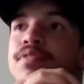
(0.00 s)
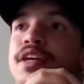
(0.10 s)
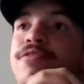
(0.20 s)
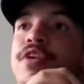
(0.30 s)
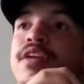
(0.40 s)

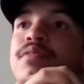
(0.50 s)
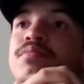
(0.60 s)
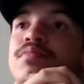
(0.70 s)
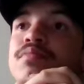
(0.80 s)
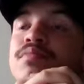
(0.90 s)
different,
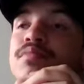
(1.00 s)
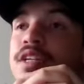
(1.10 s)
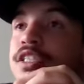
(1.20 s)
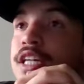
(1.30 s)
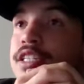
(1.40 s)

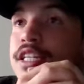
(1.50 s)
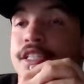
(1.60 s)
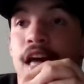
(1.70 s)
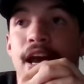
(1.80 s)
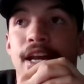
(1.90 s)
let's say,
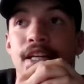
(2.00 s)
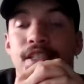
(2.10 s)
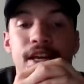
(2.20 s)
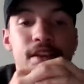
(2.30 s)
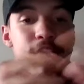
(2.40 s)

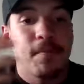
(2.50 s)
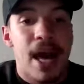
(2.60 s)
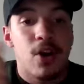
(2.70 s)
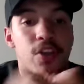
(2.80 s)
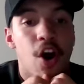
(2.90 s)
societies they
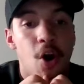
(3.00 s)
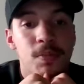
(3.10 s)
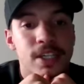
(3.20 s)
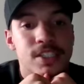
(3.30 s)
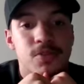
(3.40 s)
battle the
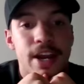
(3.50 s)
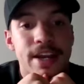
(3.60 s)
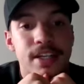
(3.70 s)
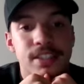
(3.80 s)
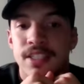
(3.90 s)
homeless
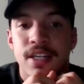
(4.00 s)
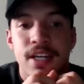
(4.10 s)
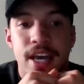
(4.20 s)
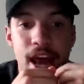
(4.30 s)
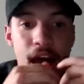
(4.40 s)
rate
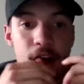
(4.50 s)
and